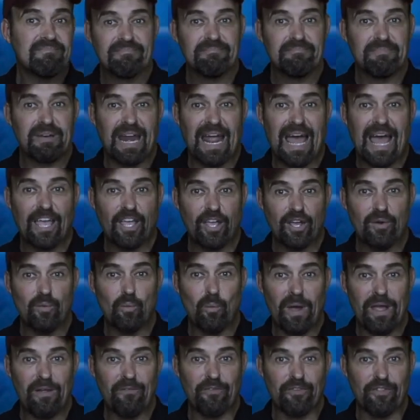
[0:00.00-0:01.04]
But I couldn't
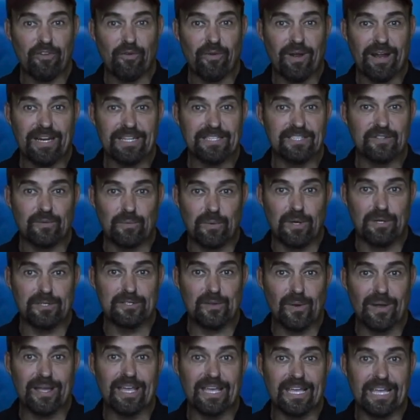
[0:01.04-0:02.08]
wait for the credits to roll
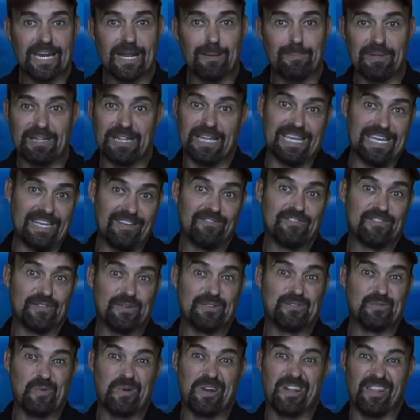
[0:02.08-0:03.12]
so I could get up and leave. So it
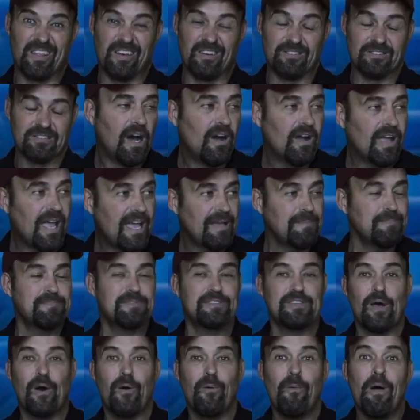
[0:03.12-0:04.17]
was one of those. Okay,
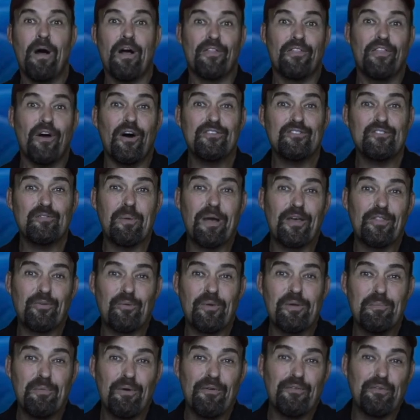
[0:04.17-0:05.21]
so those are my
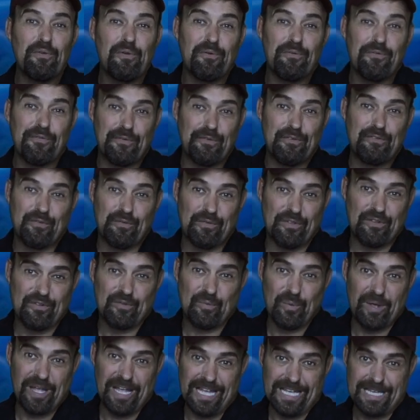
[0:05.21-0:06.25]
3 movie reviews for this
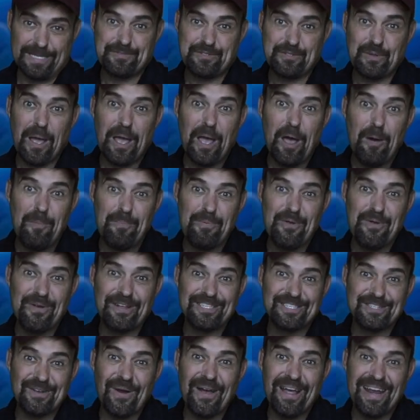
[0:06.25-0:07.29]
week. So I hope you
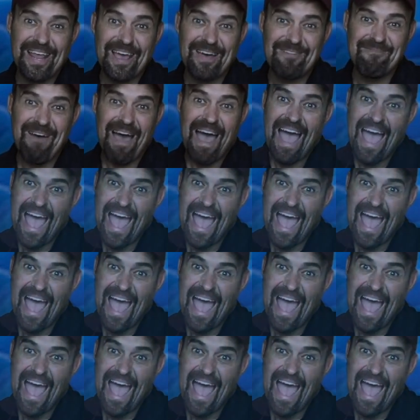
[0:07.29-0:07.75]
enjoyed them.